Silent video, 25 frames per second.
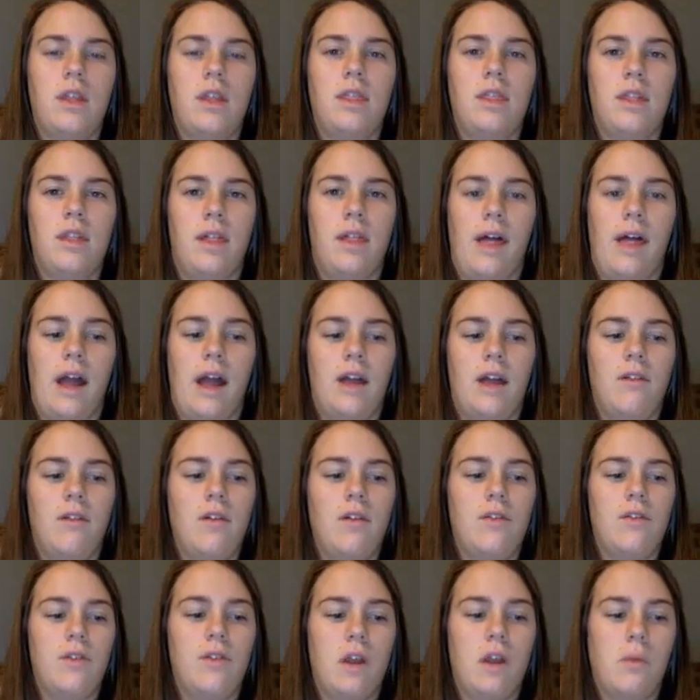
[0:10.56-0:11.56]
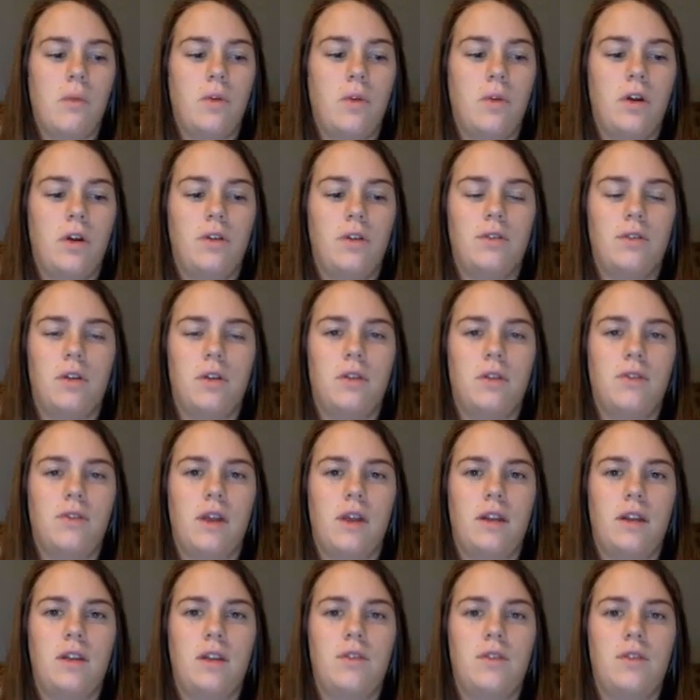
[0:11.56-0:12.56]
The lack of a framework for
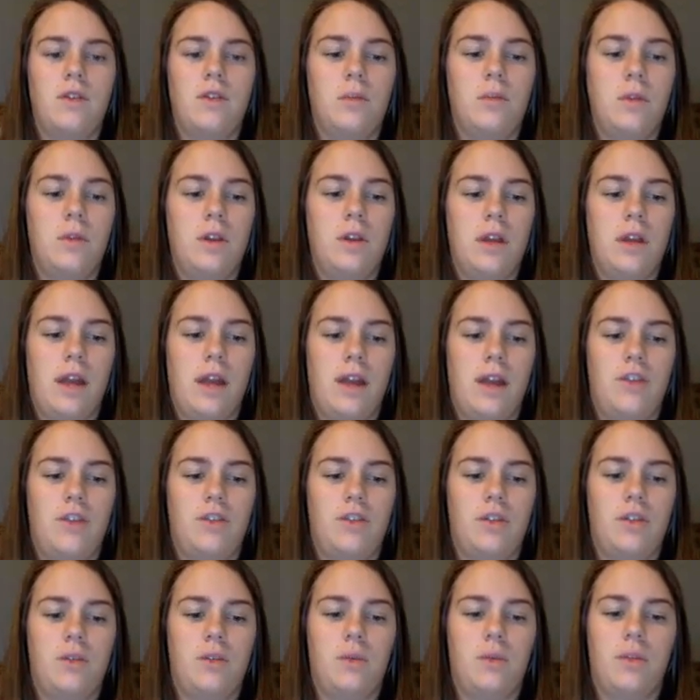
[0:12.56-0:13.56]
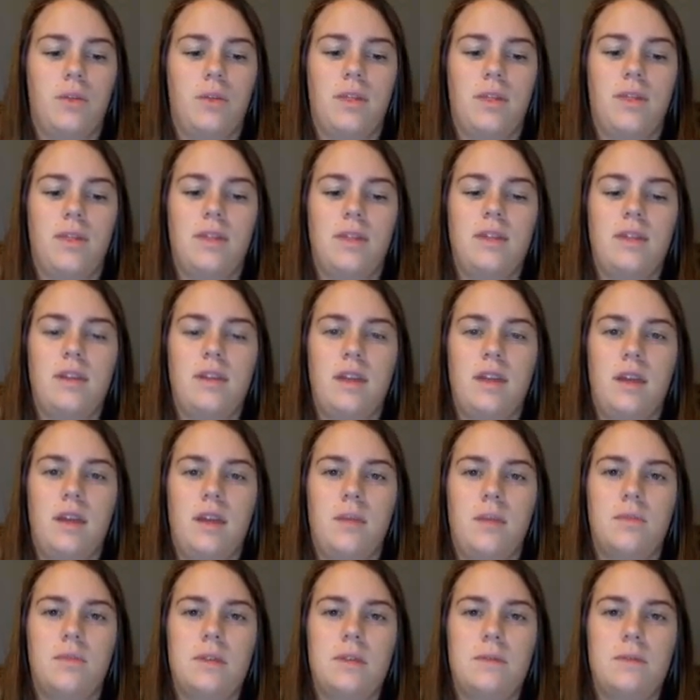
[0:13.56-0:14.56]
effective communication within the
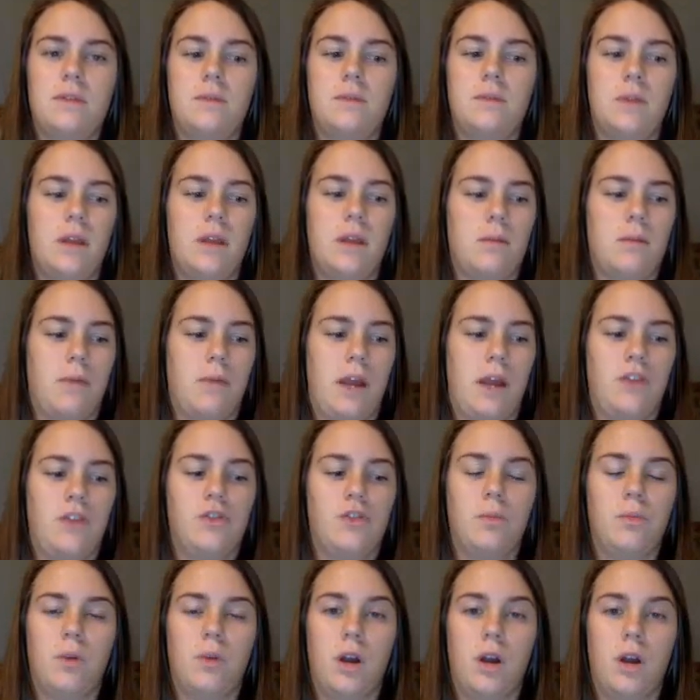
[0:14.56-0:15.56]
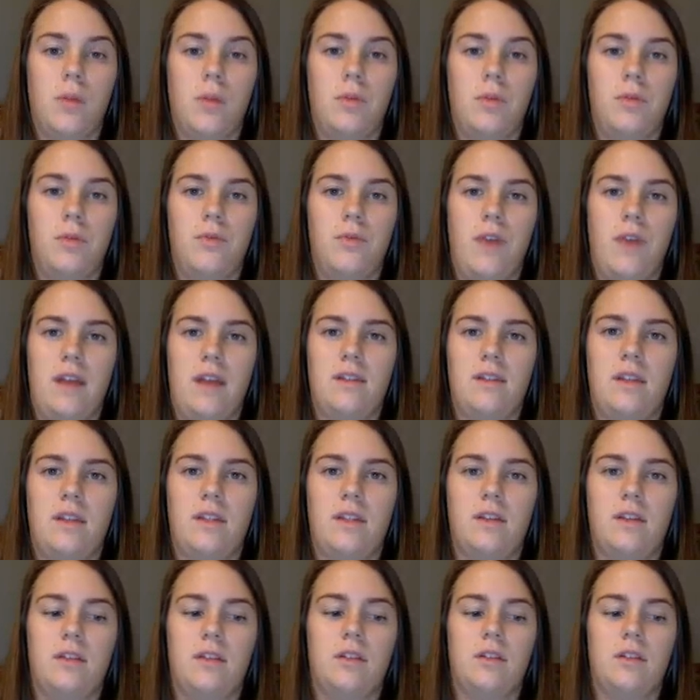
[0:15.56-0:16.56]
team seems to be a major problem
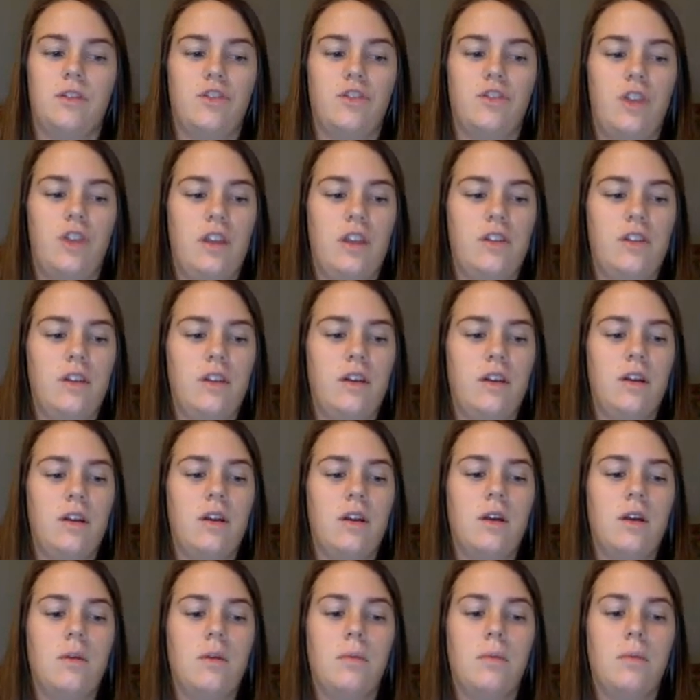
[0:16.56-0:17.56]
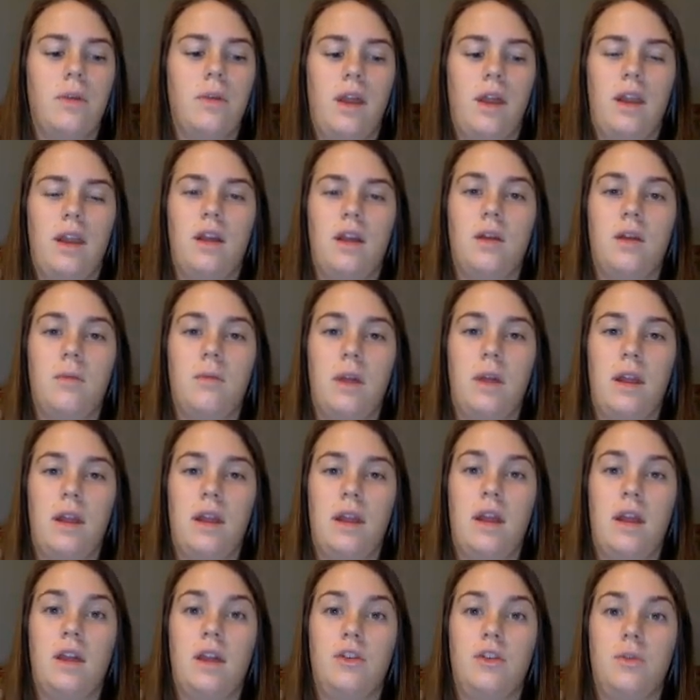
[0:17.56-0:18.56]
facing the Strategic Planning
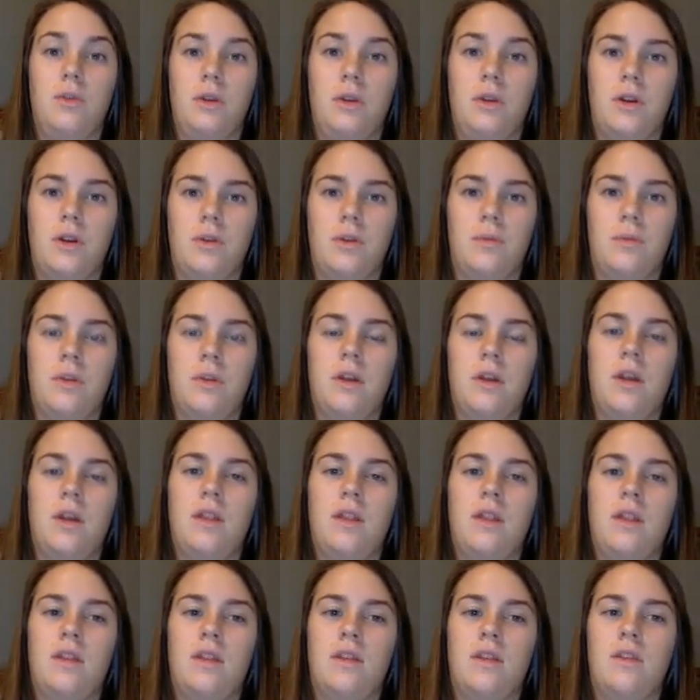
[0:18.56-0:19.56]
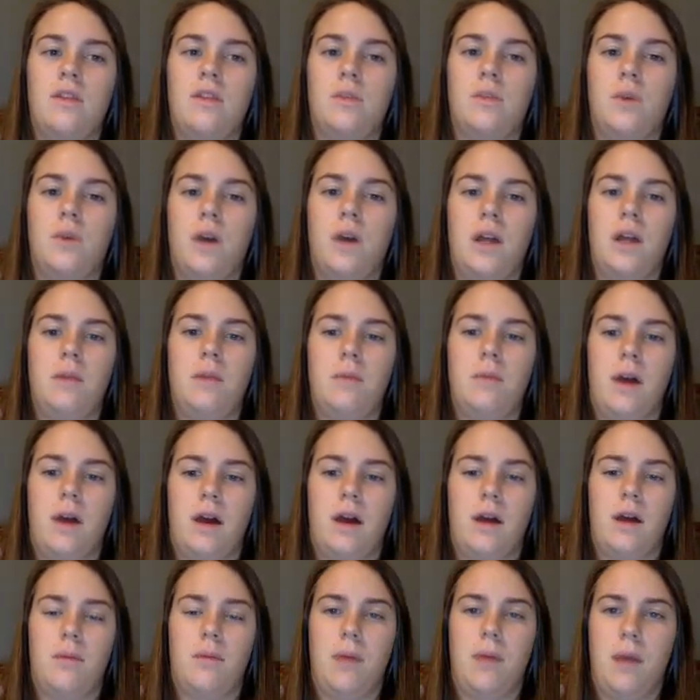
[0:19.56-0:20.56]
Committee at Twitter. This is what
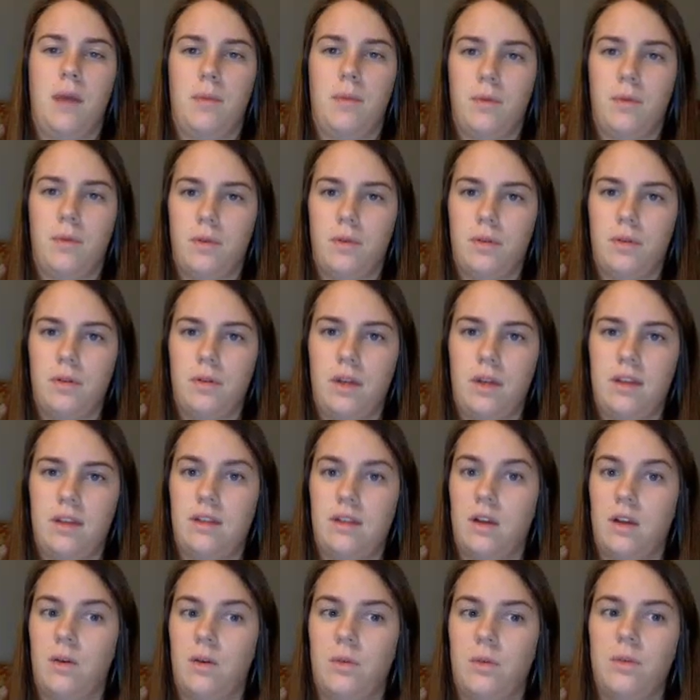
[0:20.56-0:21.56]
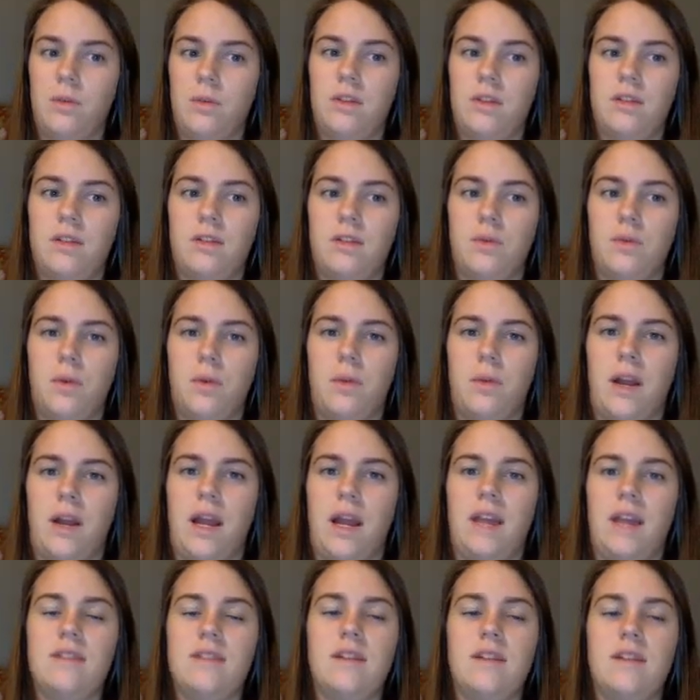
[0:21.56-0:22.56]
my paper is on, this is what my
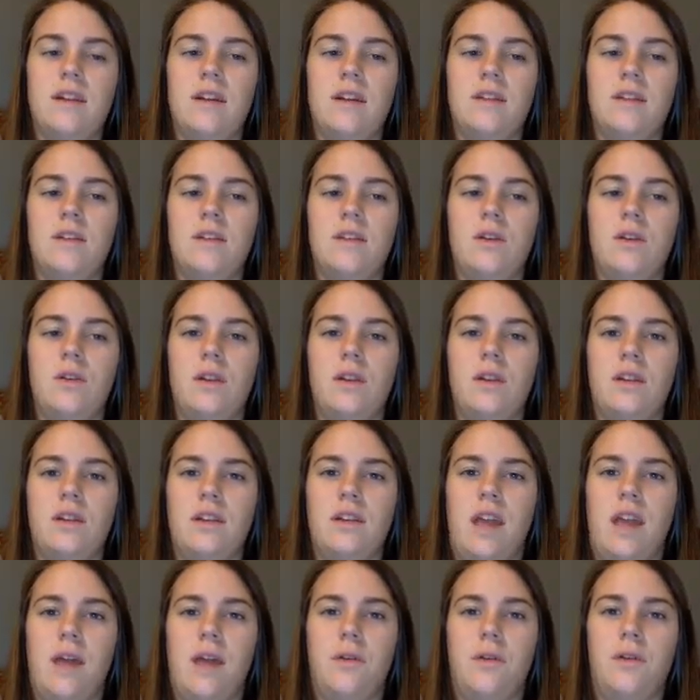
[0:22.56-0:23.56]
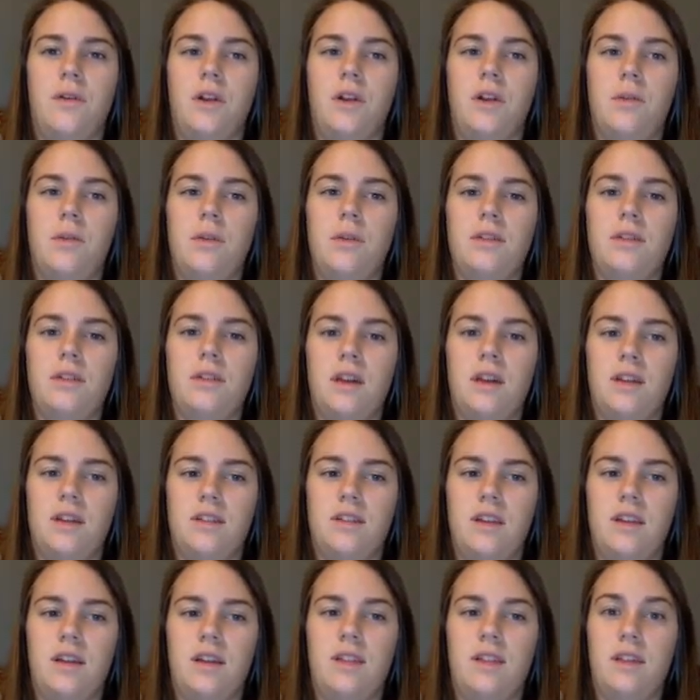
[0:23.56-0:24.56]
case study is on, and today I'm going to be
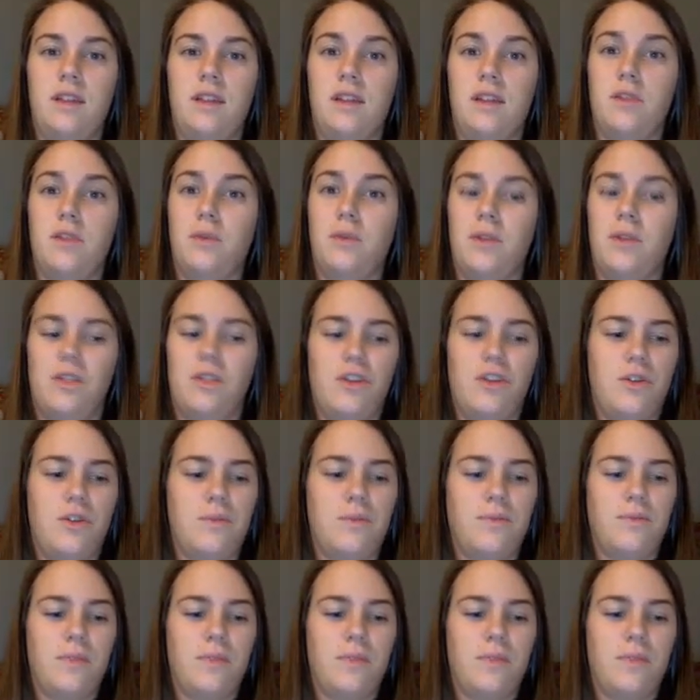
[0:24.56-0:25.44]
discussing this with you.